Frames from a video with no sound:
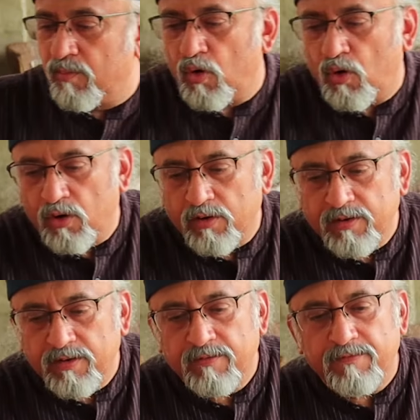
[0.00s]
more
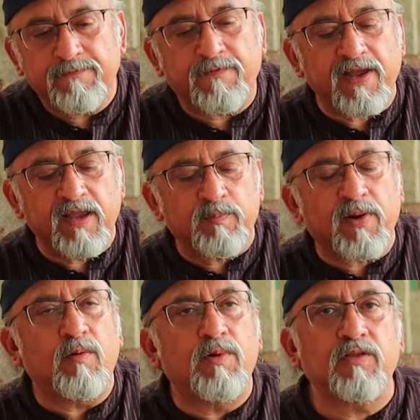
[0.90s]

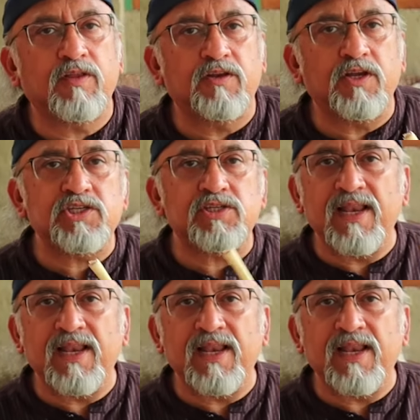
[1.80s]
firepower to the dish,